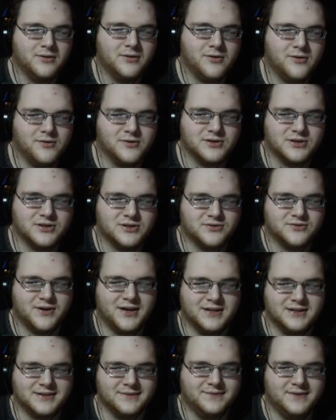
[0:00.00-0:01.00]
Coarse
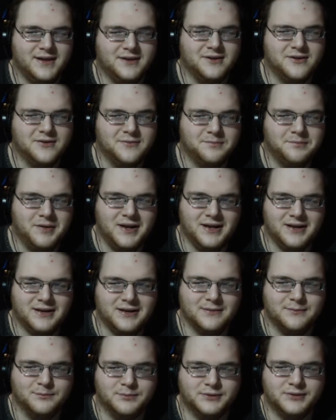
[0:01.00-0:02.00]
strands of yellow,
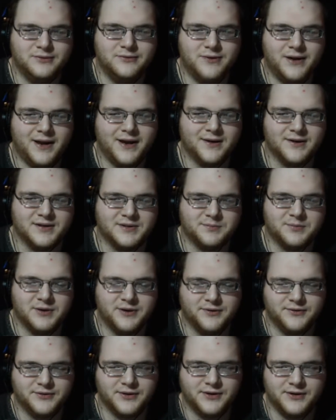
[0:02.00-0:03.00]
pink, and blue hair
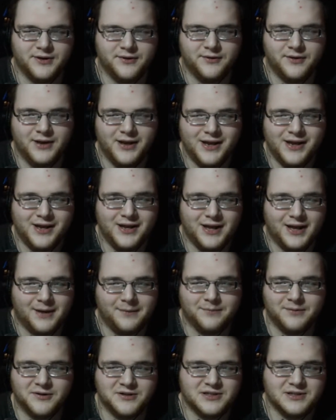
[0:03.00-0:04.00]
sprinkled the note.
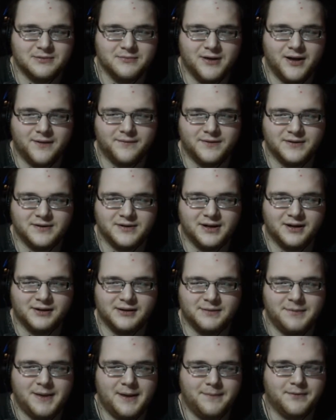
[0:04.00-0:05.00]
I brushed them off and
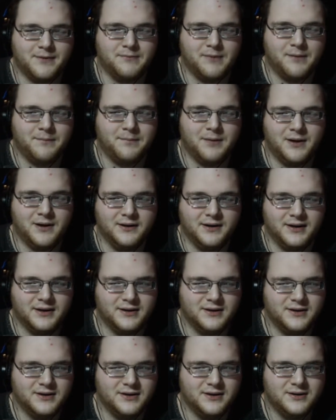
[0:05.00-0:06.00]
tucked the paper in my
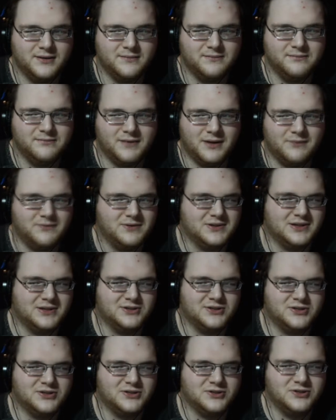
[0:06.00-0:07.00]
pocket. I
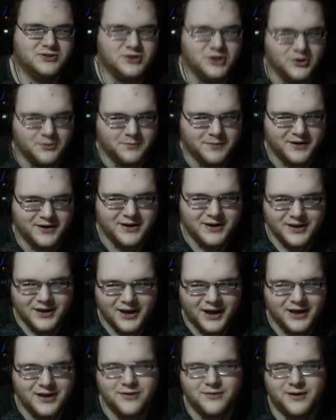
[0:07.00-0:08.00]
wasn't stupid.
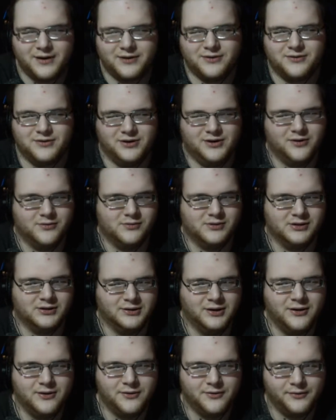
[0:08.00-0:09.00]
I knew I couldn't go
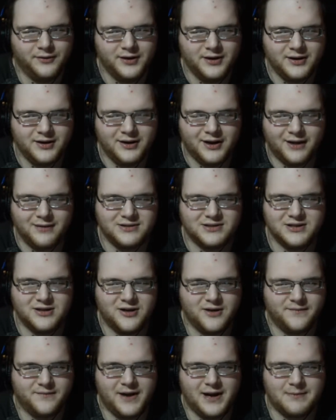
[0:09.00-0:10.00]
alone. I was
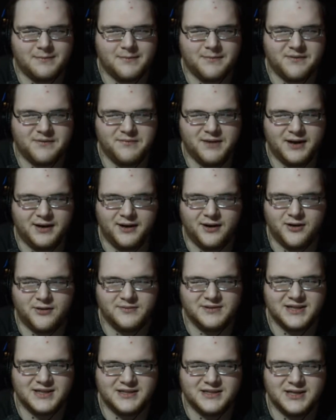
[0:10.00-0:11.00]
terrified of Muppet Man and
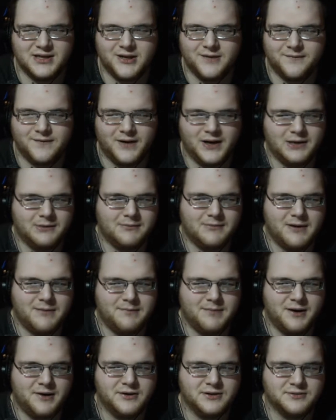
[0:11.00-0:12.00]
almost as terrified of what my
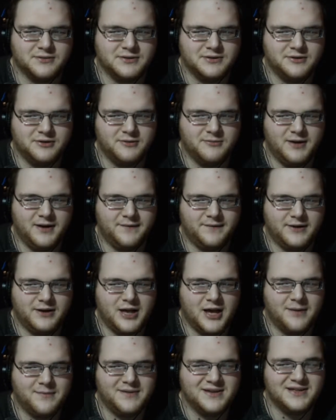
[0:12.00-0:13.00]
parents would do to me if they
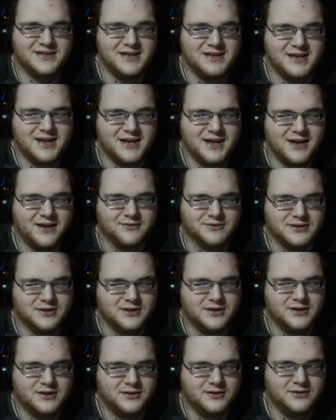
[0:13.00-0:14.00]
caught me sneaking out.
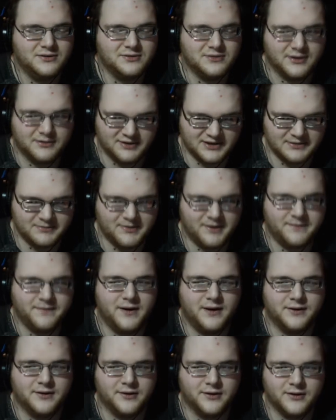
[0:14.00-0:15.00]
So I went to my
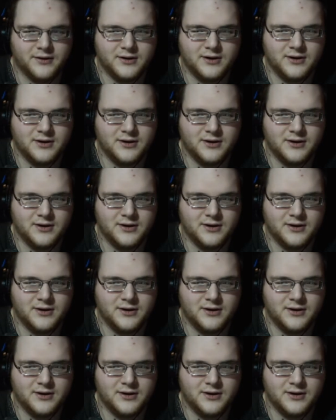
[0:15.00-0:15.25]
father.